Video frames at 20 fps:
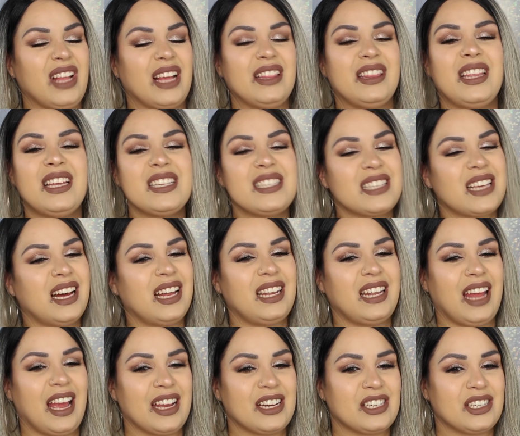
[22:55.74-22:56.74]
This
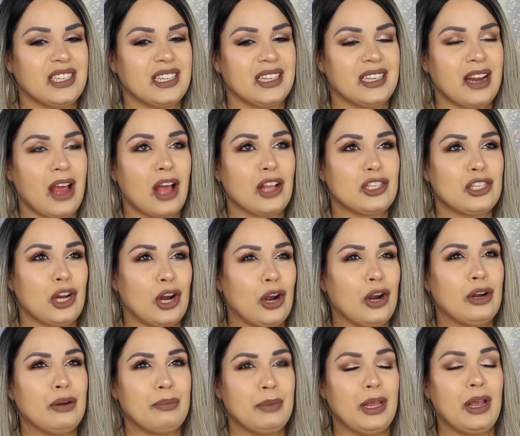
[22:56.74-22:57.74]
collection
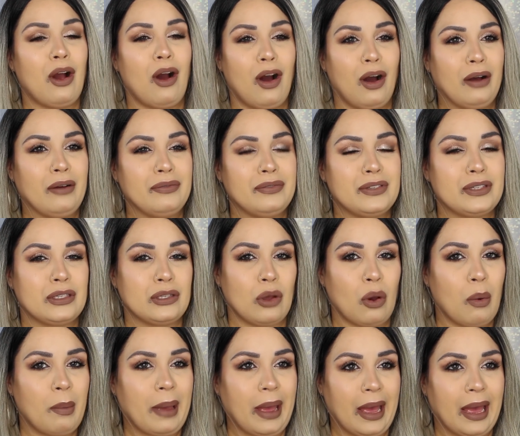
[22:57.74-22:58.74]
turned me off
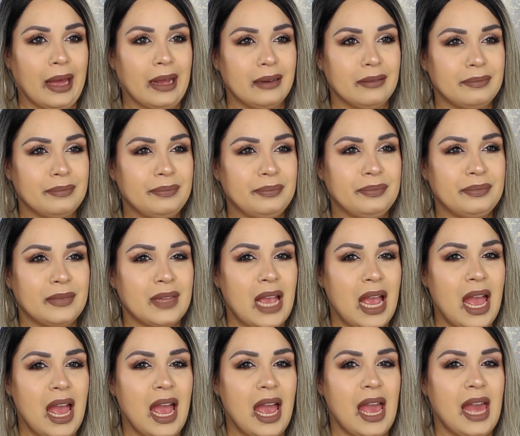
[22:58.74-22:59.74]
so bad.
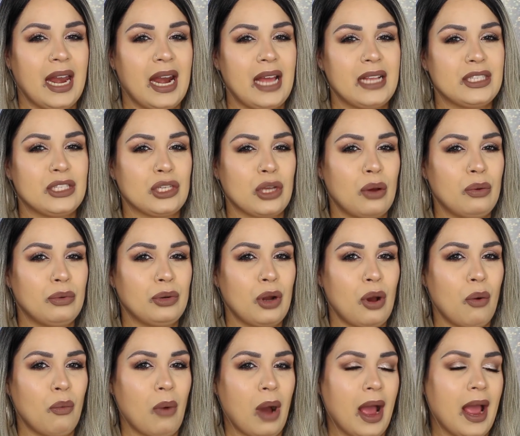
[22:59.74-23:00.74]
And I don't
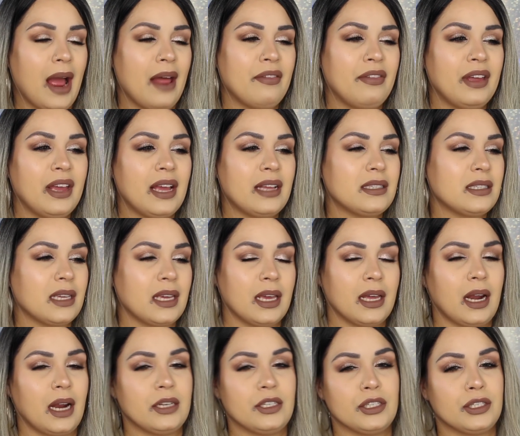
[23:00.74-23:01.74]
know why. I think as a
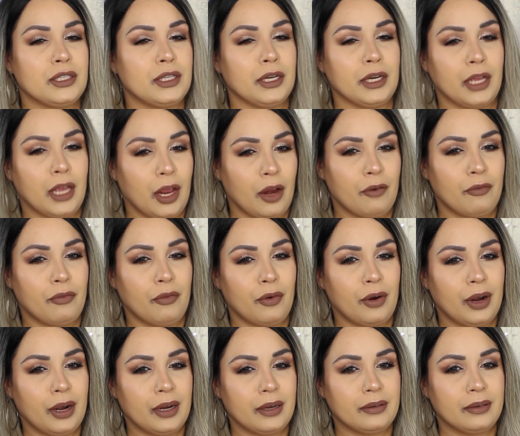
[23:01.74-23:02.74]
kid, I just didn't care
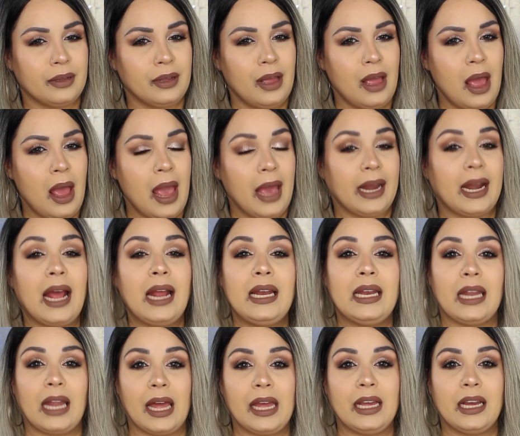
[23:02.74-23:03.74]
for it. And I
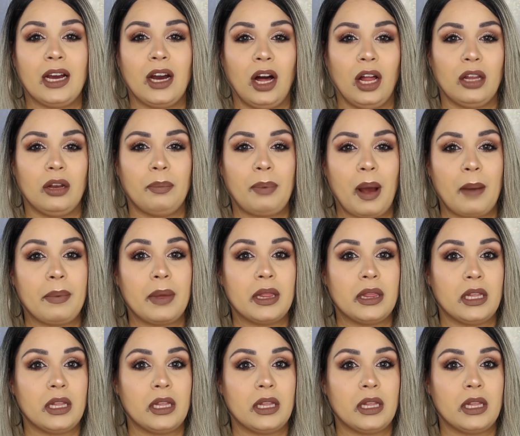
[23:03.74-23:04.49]
like Colourpop.